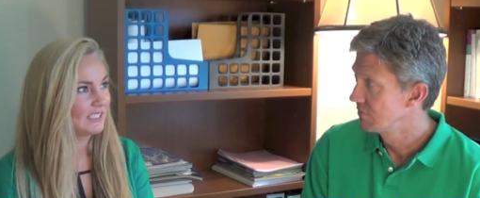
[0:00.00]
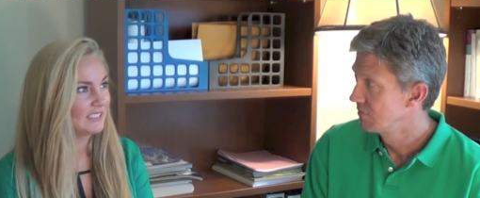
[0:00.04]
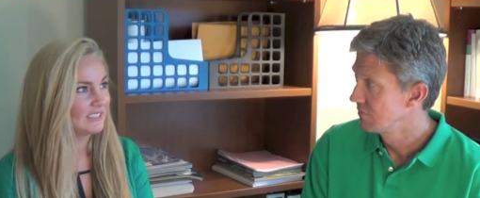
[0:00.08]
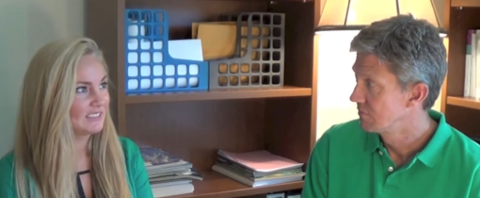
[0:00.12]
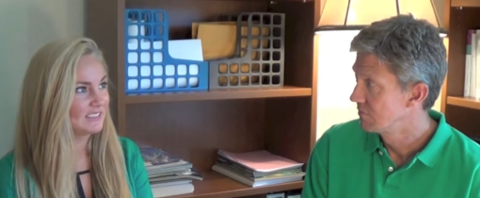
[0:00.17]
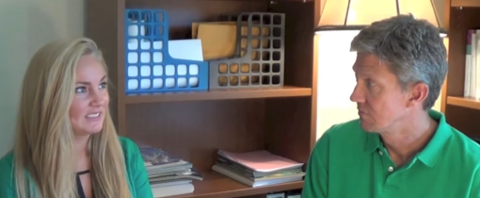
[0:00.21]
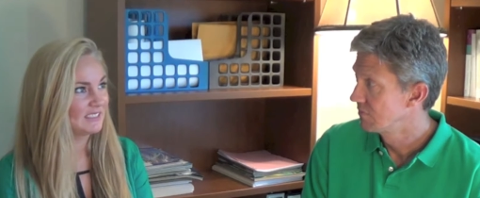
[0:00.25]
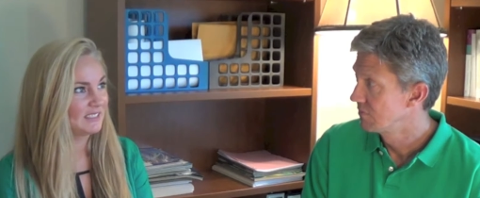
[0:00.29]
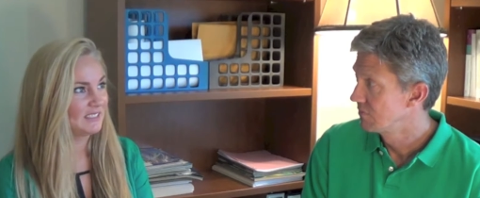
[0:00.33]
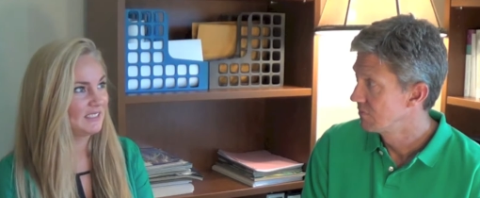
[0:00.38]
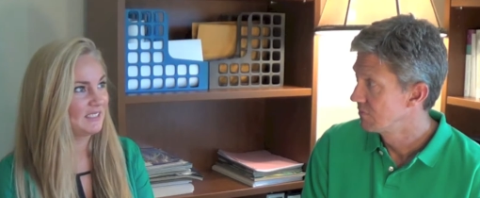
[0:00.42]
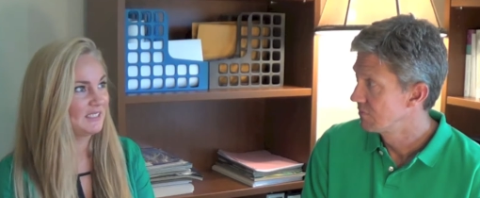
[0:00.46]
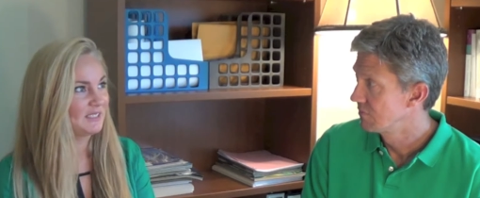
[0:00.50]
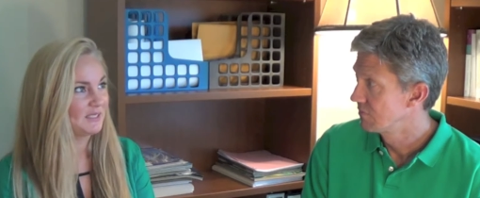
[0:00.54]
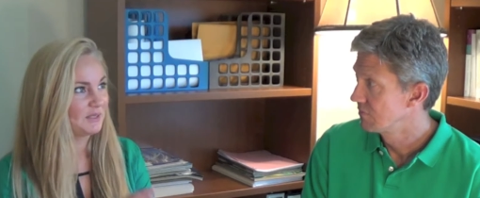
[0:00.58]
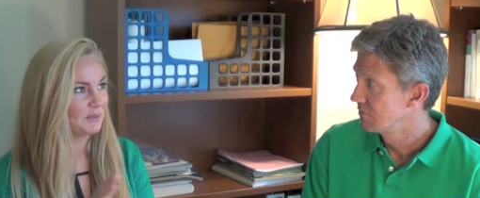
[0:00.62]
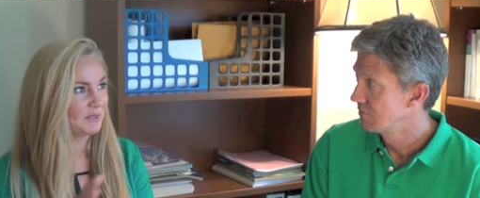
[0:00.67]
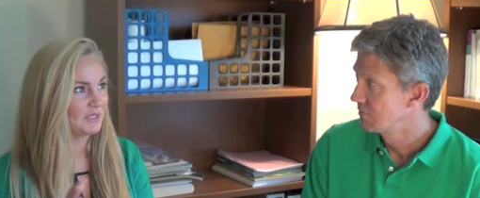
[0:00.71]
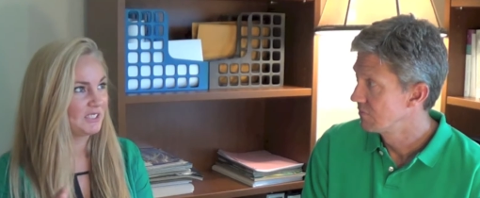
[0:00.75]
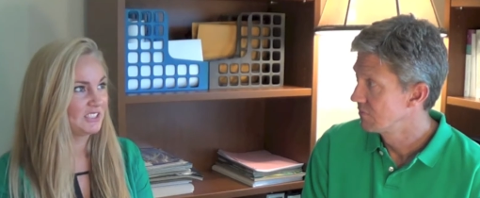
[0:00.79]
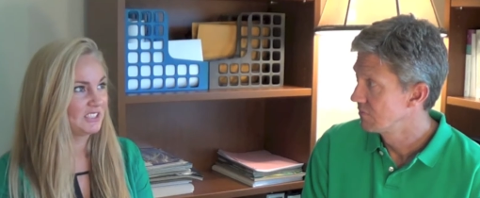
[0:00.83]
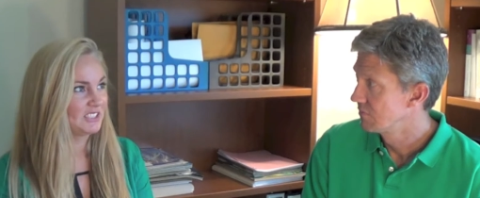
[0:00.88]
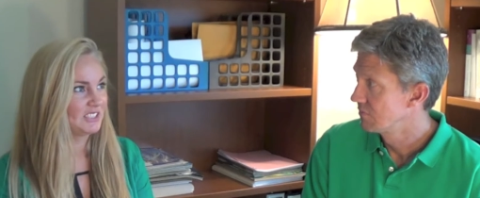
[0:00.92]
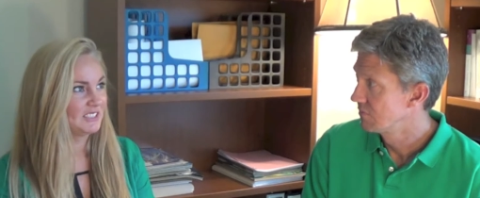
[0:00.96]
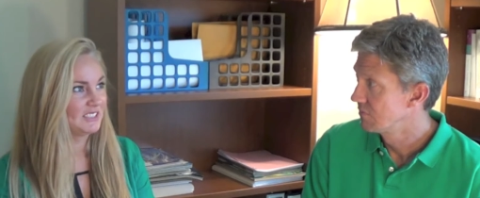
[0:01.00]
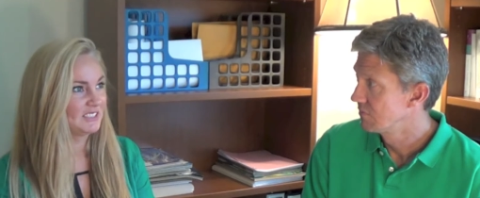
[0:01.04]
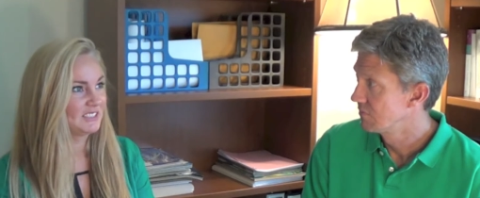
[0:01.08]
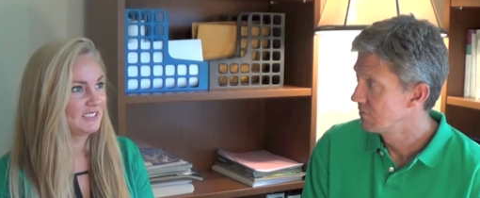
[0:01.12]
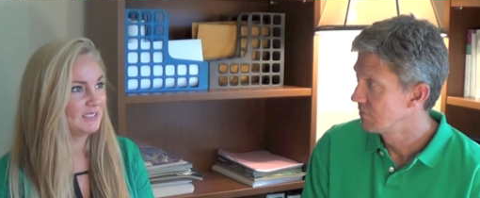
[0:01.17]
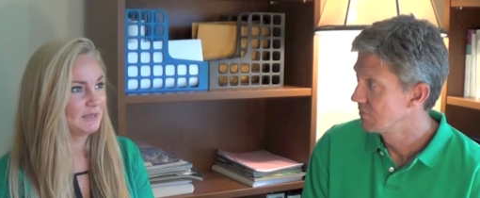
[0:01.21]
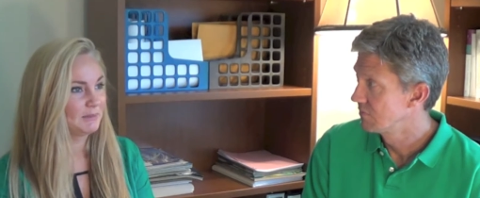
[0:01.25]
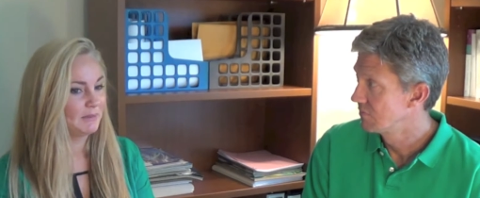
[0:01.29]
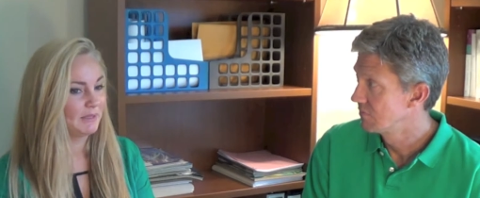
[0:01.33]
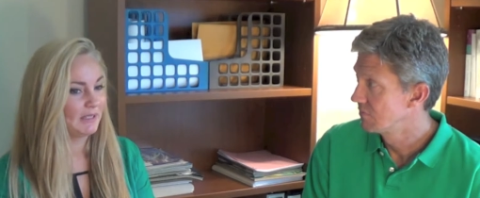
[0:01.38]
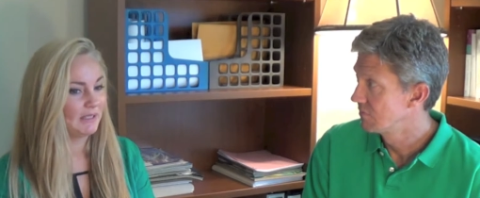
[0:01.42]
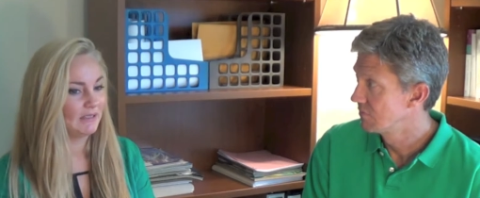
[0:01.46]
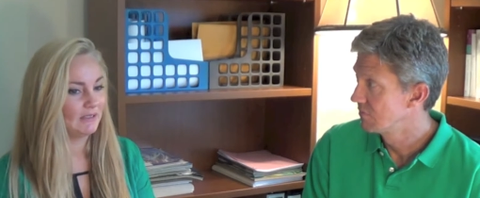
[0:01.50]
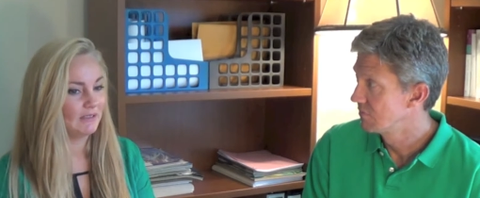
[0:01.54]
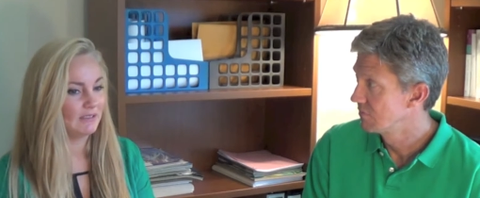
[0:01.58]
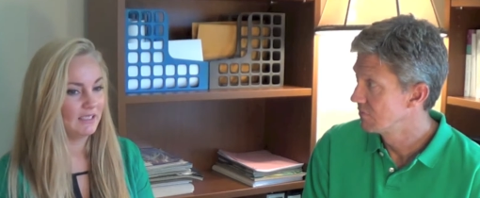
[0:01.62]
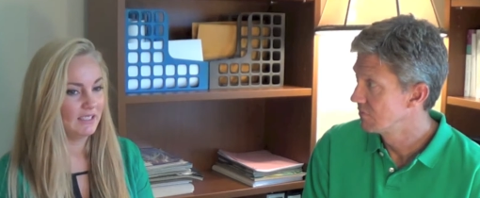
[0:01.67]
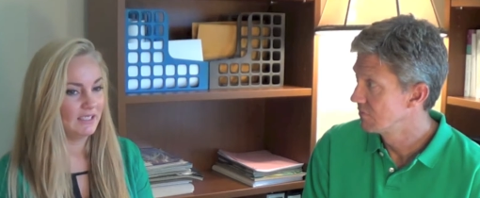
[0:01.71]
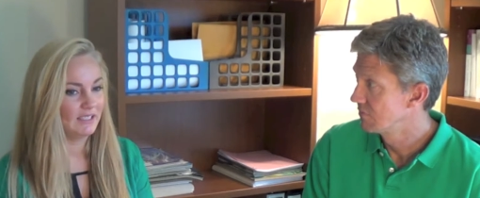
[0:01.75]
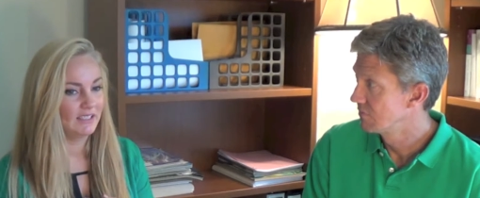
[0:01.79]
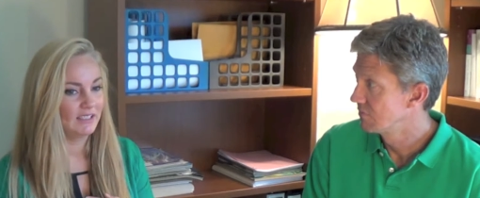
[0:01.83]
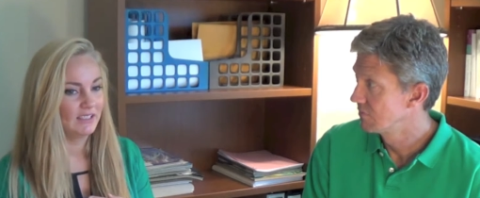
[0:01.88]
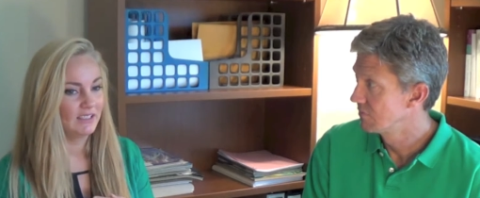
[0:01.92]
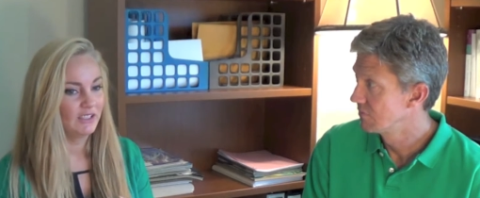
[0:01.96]
Speaker 1: asking a lot of questions about
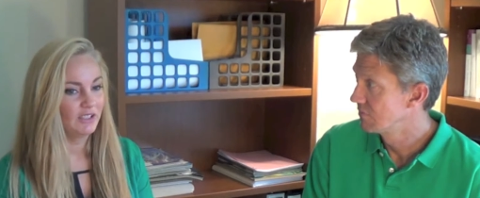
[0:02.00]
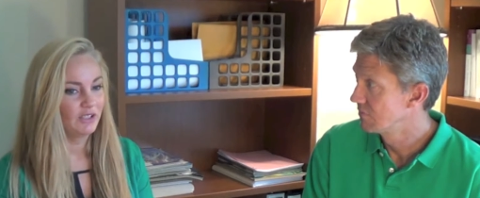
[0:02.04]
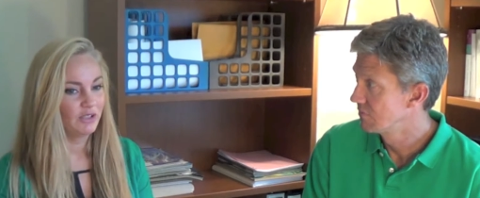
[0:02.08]
like